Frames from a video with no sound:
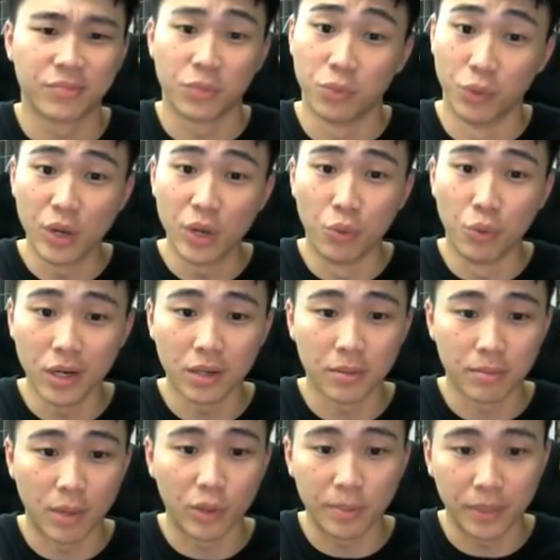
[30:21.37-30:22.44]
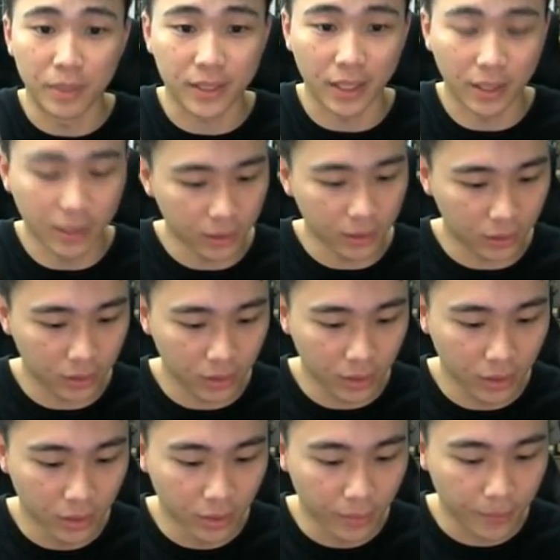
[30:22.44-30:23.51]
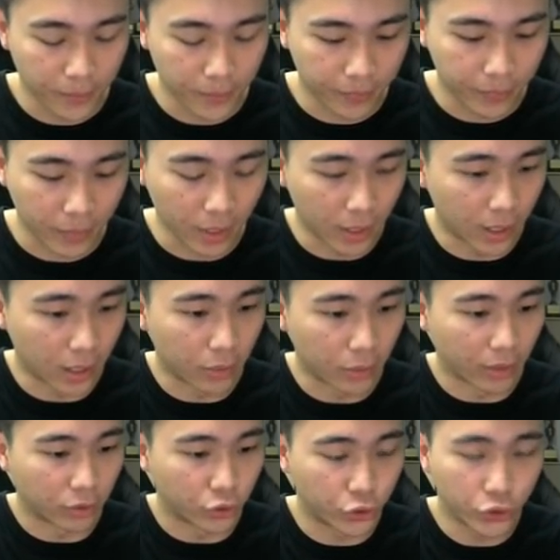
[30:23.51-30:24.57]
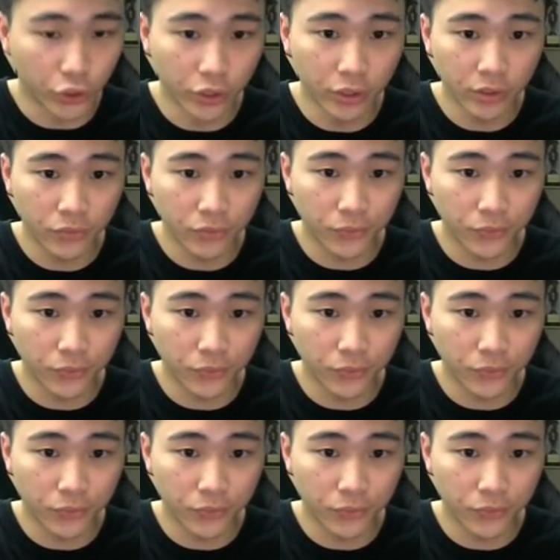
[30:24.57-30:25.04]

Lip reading: Wait, what? Multiple Sinus? We have Shun.